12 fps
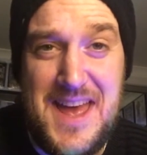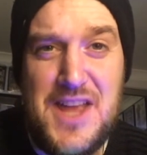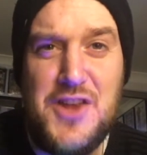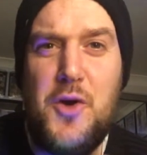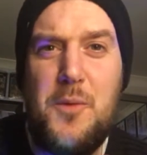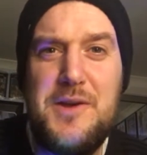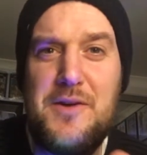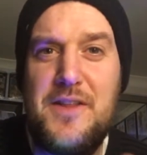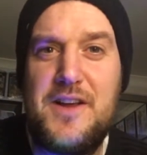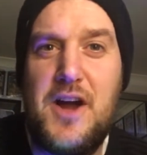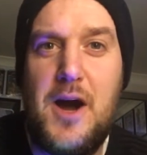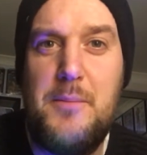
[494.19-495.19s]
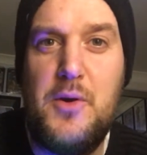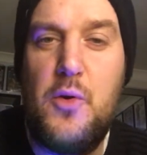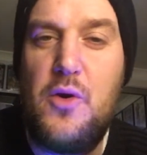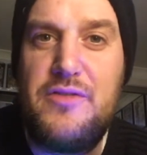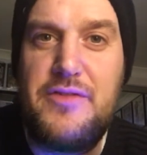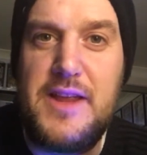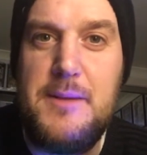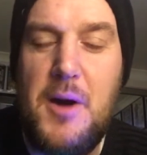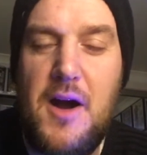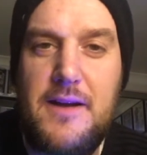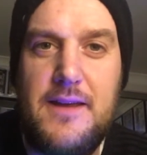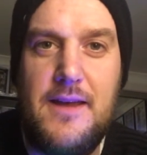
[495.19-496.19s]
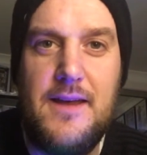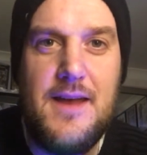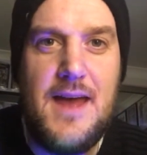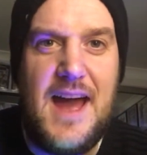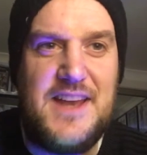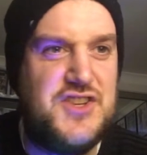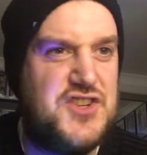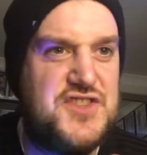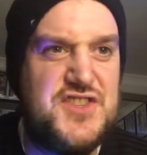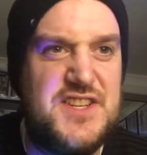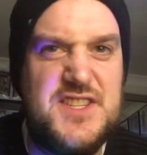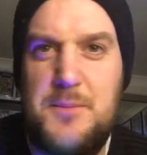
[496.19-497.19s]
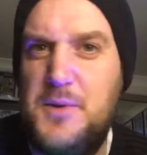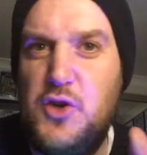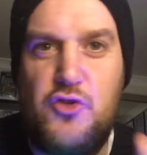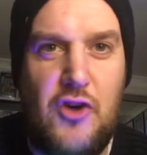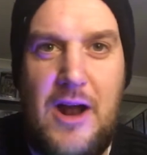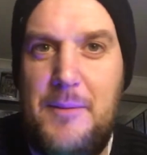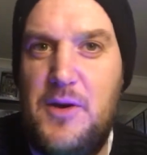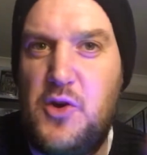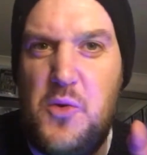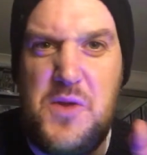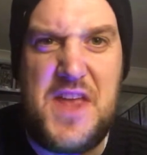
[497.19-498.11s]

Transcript: you know when you're at the car boot or a flea market and you just see something, you grab it and go,